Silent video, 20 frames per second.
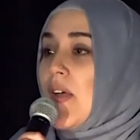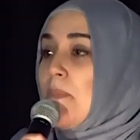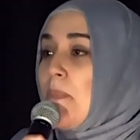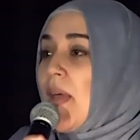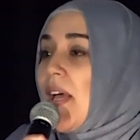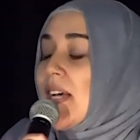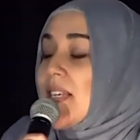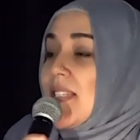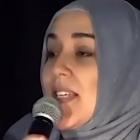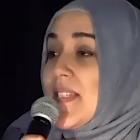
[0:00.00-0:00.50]

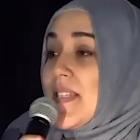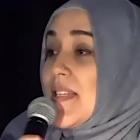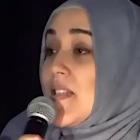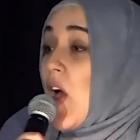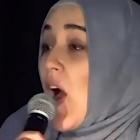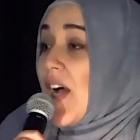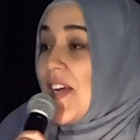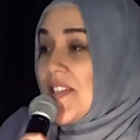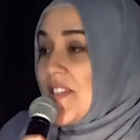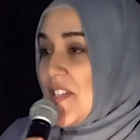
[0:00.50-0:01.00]
Because this is
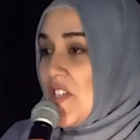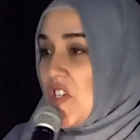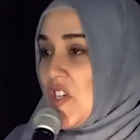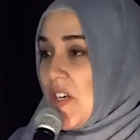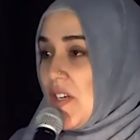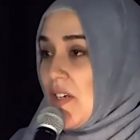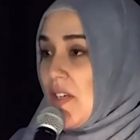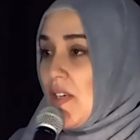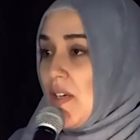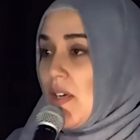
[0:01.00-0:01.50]

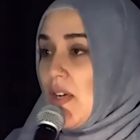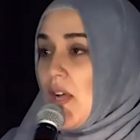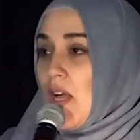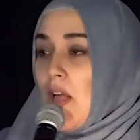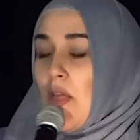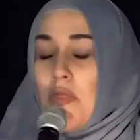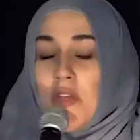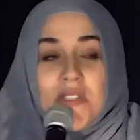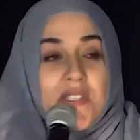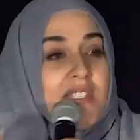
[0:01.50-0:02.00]
oxygen.
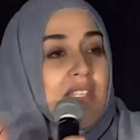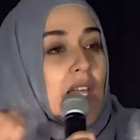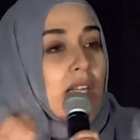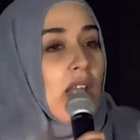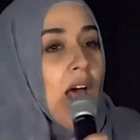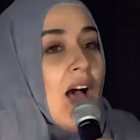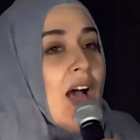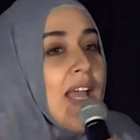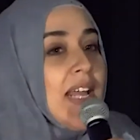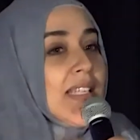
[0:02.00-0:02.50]
The
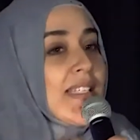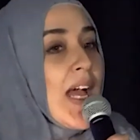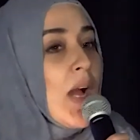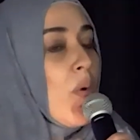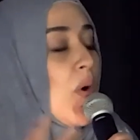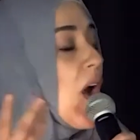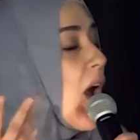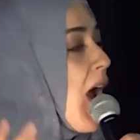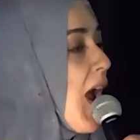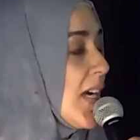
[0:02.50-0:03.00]
salah is
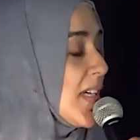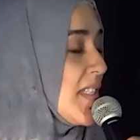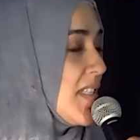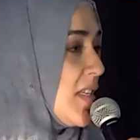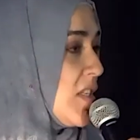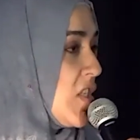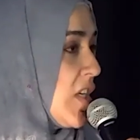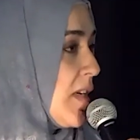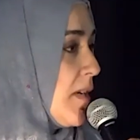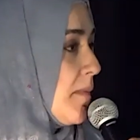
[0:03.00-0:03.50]
our
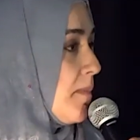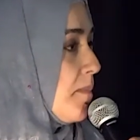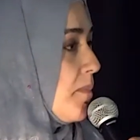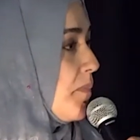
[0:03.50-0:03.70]
oxygen.